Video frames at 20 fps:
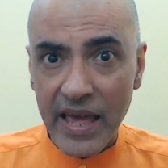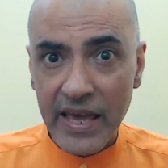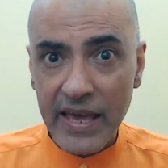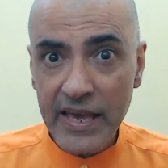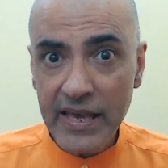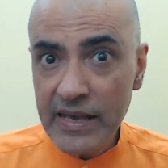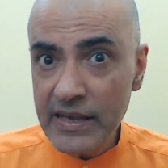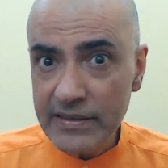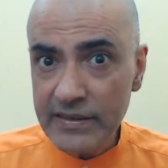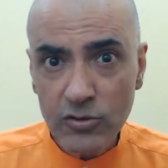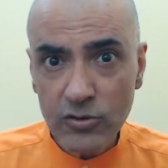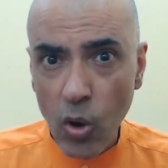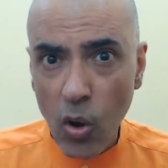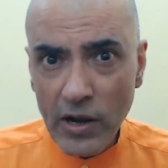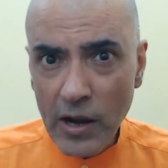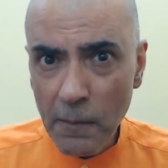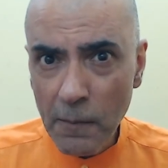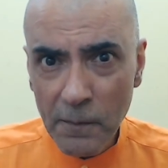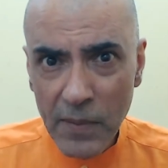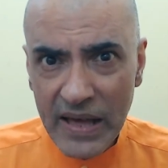He's
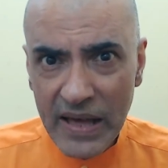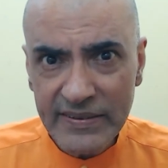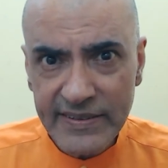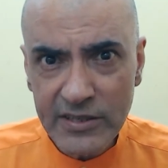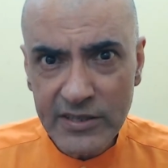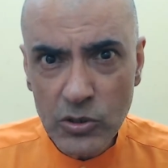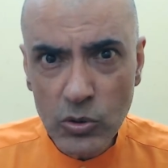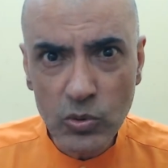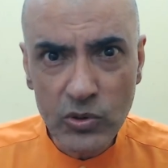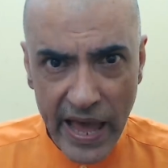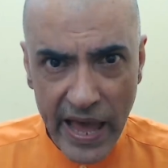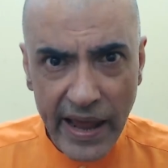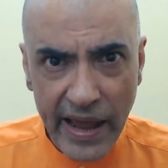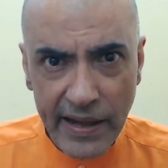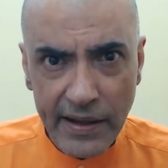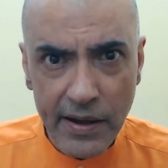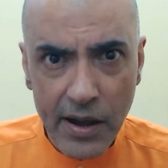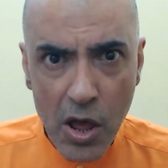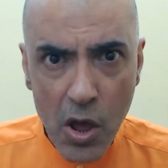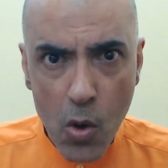gonna bless you
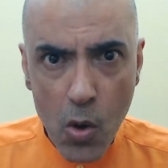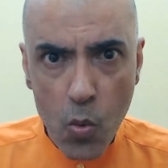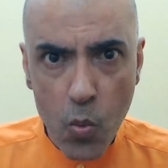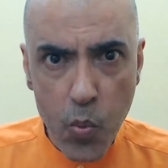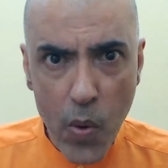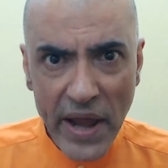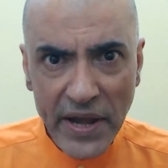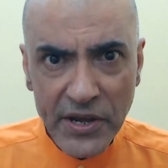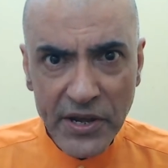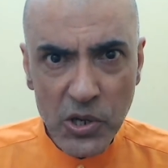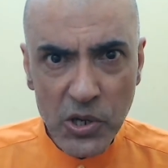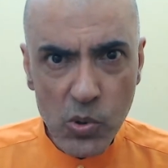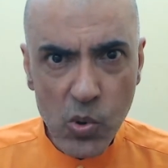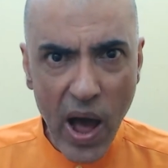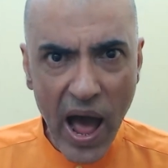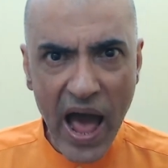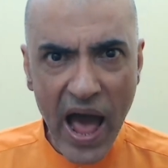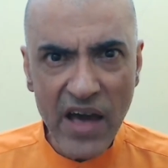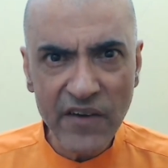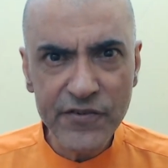then when you
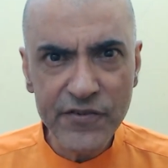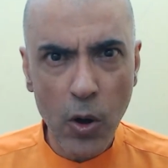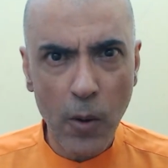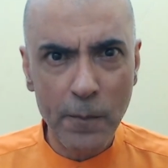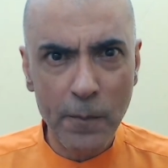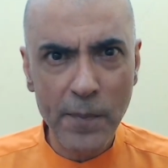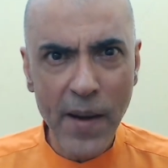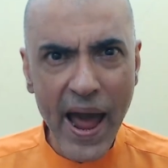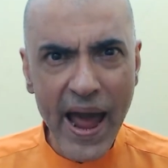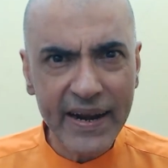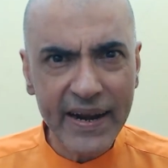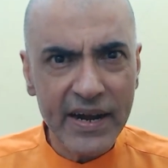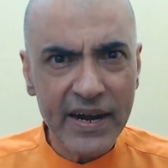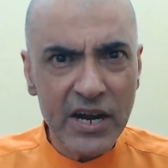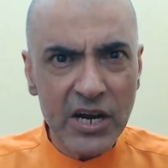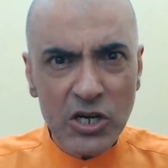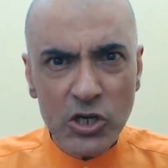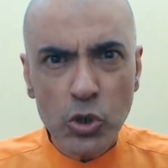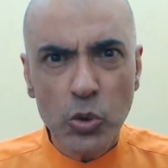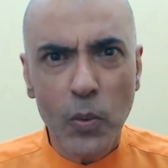have your
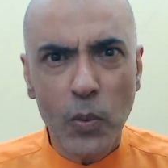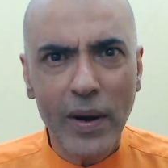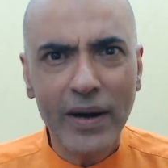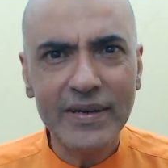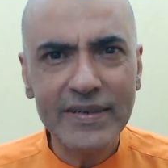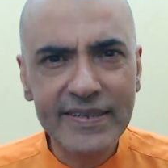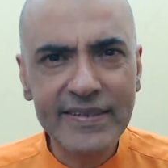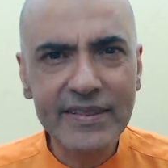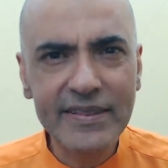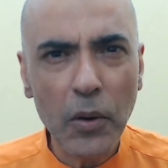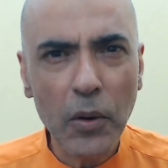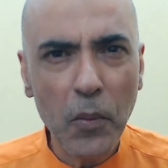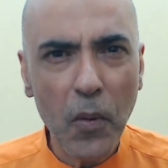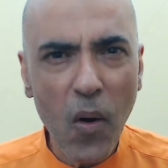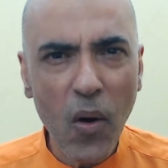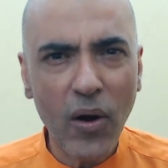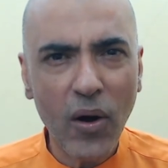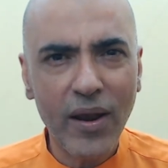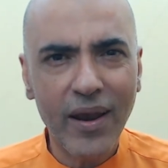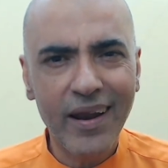back towards the
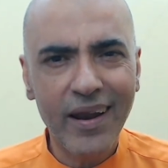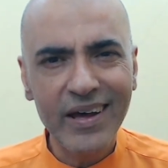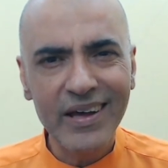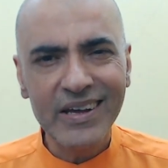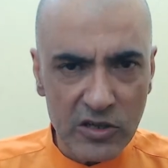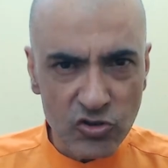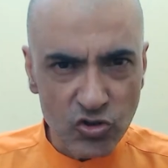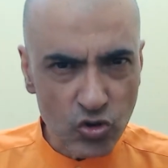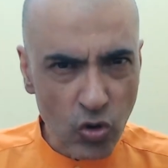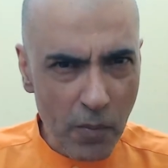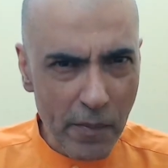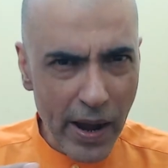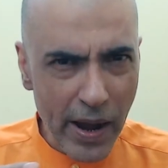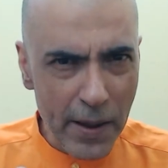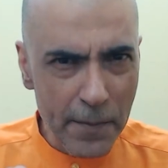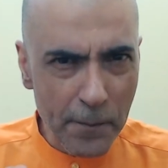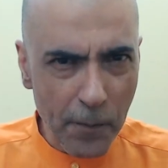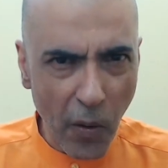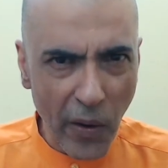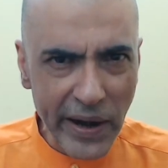wall. So my
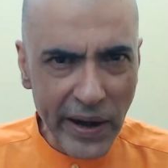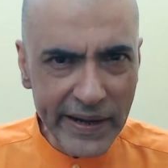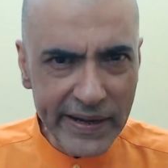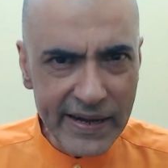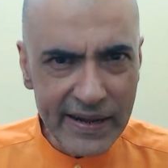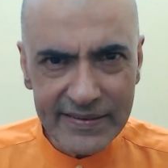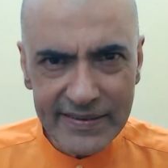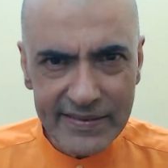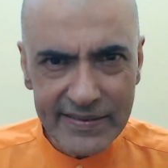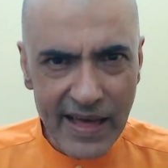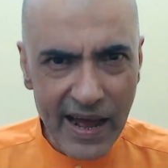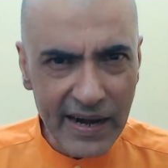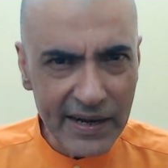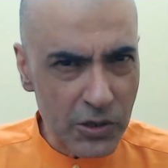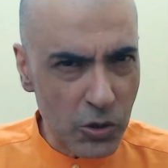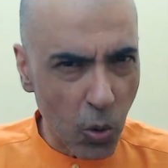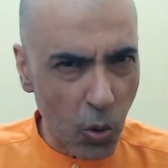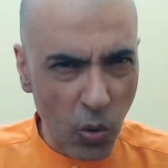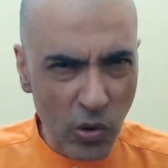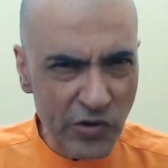point is
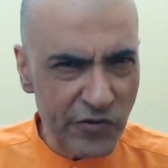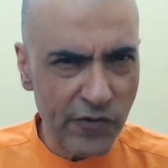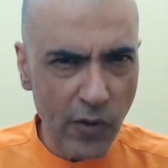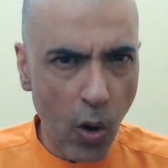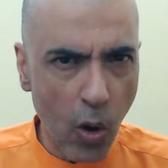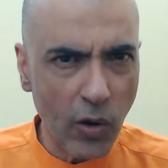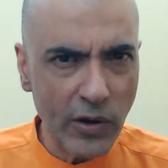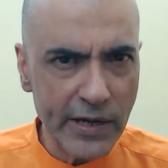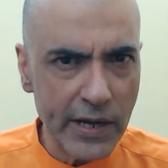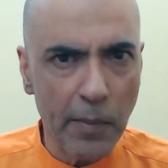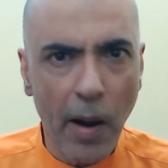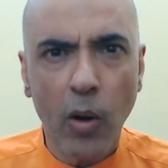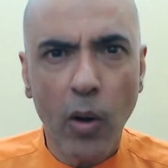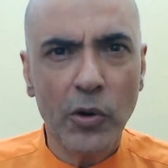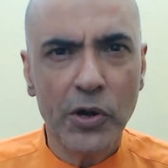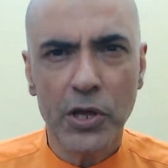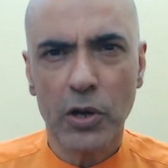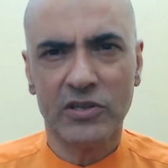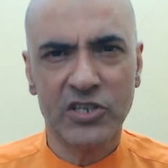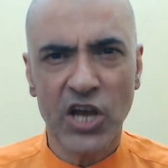that don't flaunt
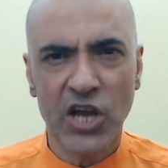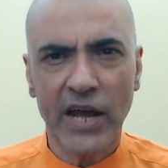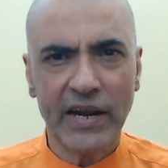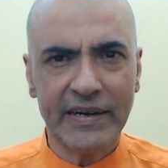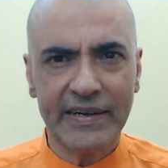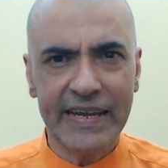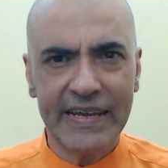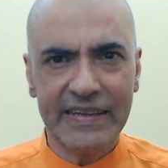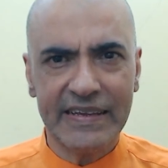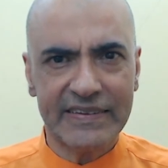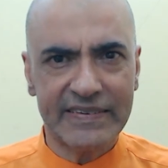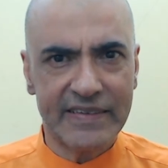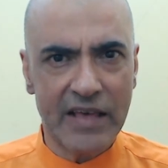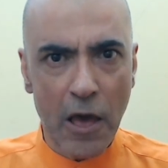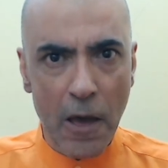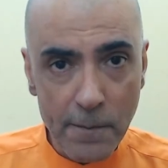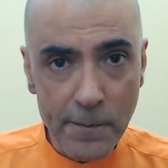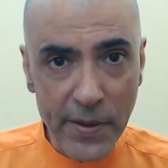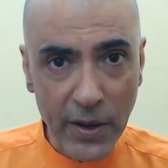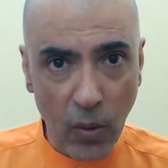about your
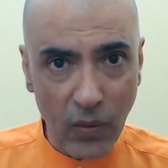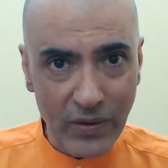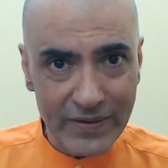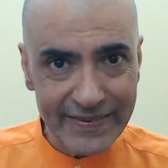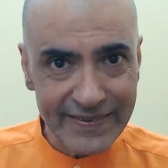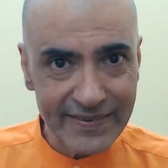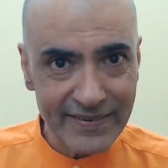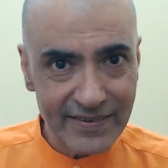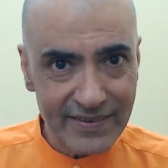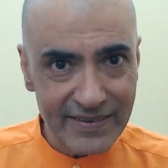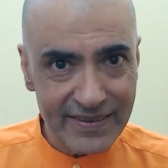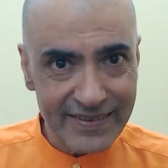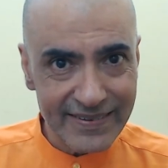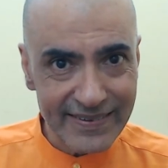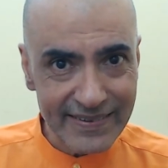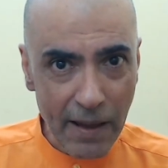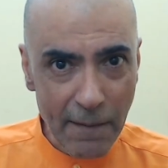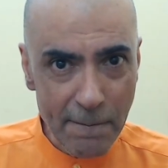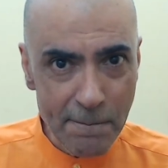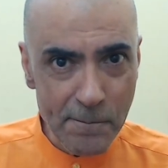charities, because
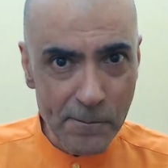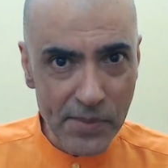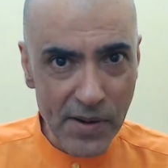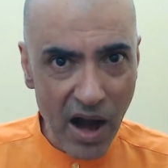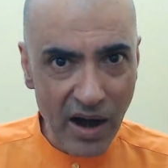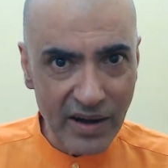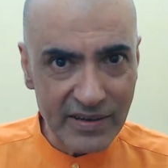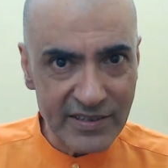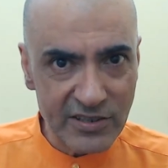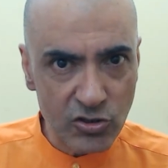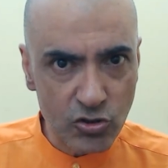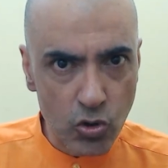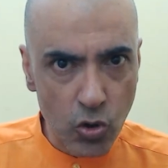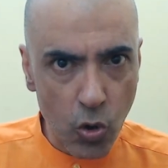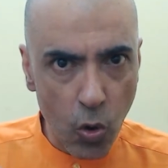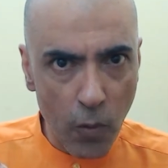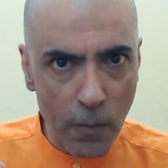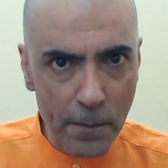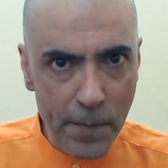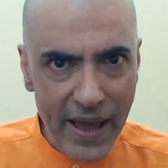some plants
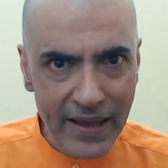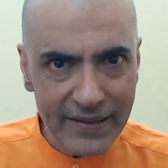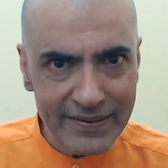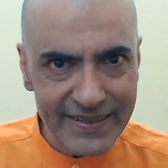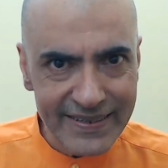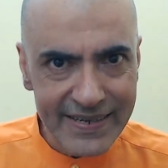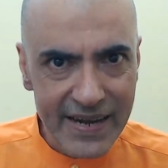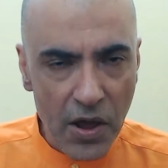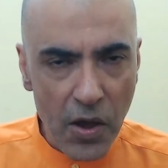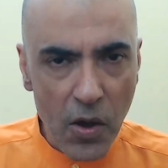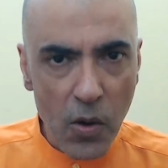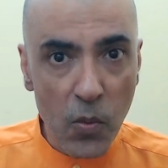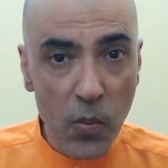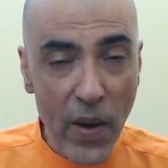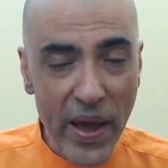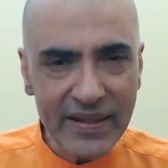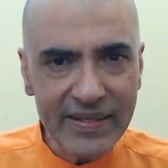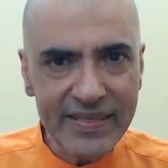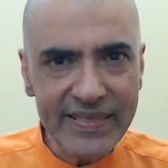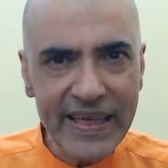grow best
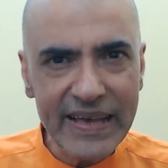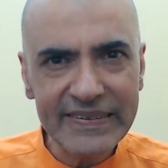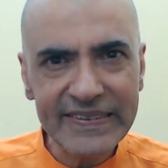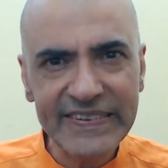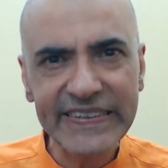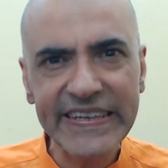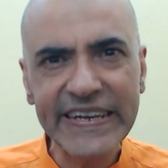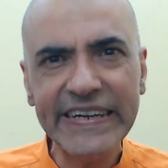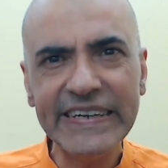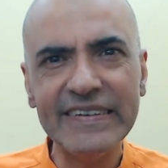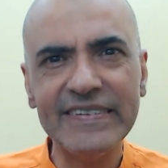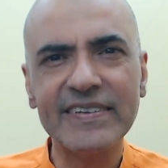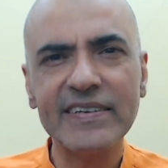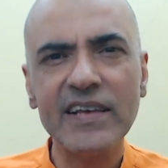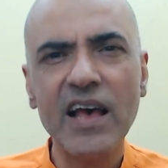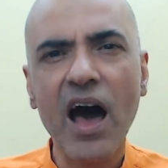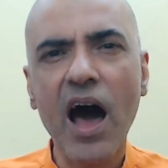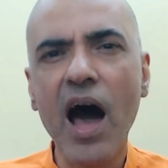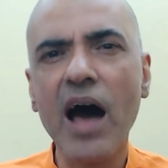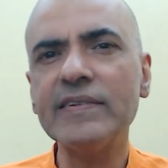when their
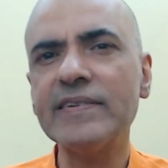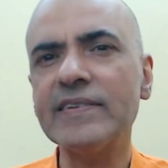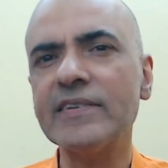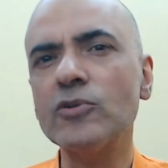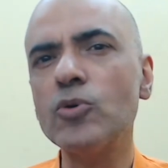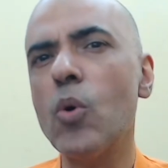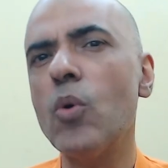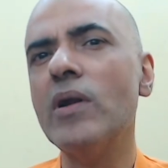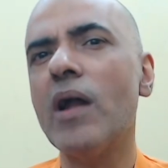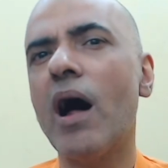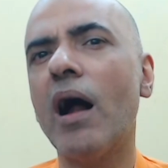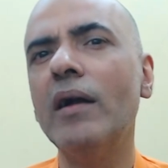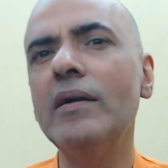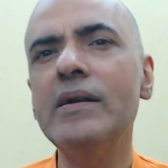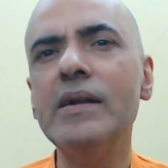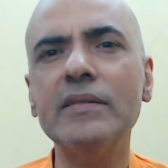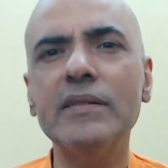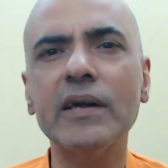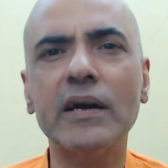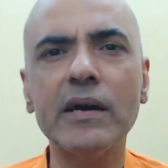seeds are sown
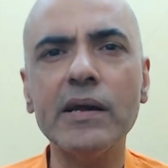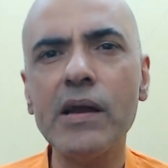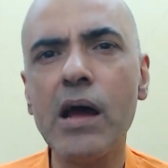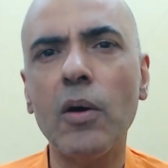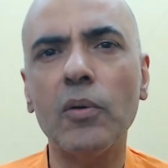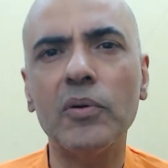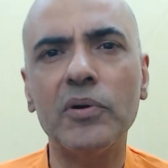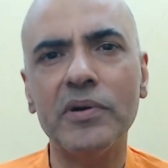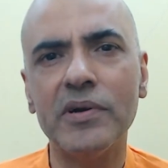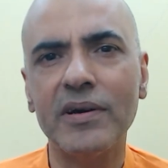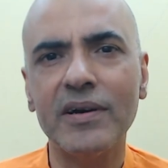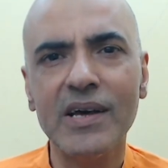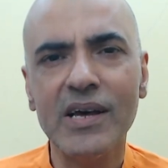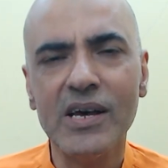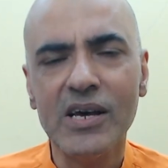under the ground.